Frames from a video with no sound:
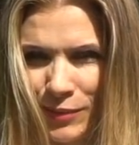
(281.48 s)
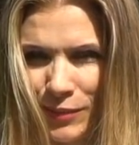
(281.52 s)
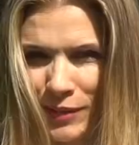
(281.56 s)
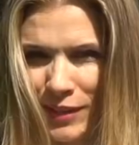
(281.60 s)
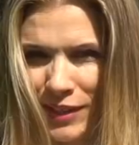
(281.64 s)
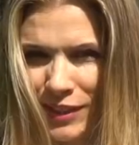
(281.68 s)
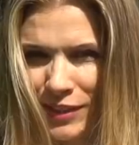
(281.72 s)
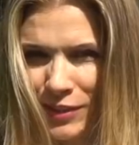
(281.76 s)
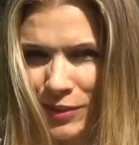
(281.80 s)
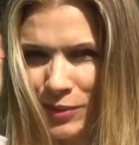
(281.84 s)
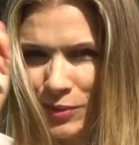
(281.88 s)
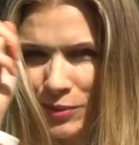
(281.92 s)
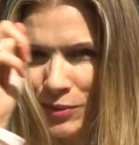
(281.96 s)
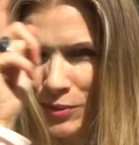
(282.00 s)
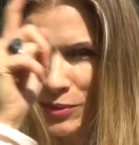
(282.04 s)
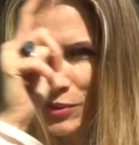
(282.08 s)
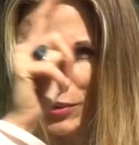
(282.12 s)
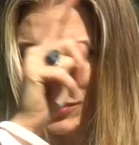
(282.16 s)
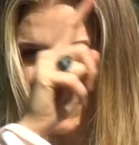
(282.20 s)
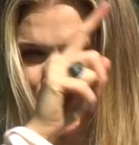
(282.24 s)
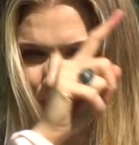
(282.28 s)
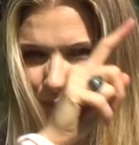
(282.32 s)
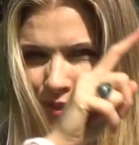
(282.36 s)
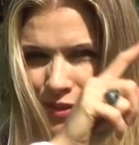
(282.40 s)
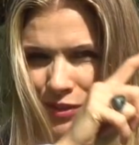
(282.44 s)
where it
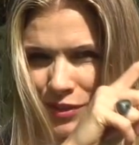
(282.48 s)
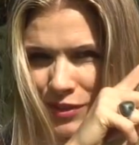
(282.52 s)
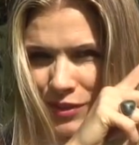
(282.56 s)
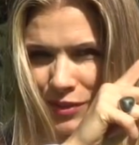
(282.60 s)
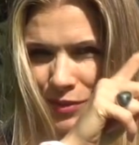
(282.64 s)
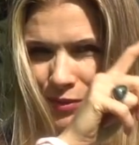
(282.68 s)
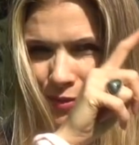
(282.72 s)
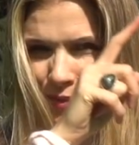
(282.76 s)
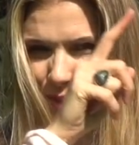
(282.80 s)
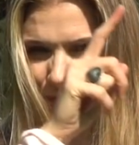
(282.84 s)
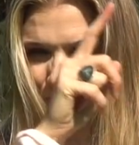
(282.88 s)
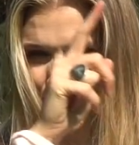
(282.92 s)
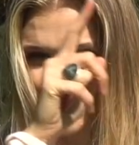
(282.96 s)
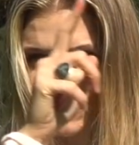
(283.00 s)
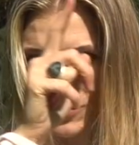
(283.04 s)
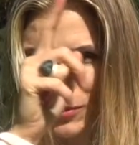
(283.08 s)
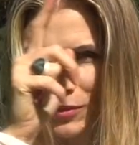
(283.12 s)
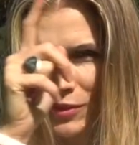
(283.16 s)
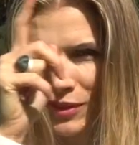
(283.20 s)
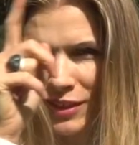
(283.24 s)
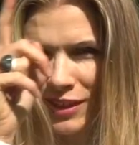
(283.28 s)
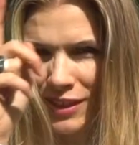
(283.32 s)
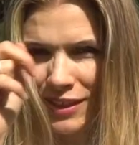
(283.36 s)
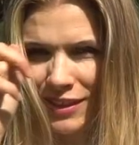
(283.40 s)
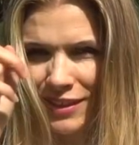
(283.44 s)
goes
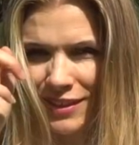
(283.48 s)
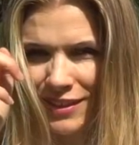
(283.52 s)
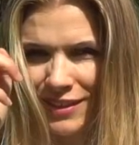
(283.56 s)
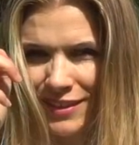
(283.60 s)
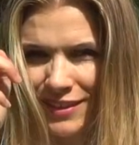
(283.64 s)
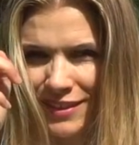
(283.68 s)
retrograde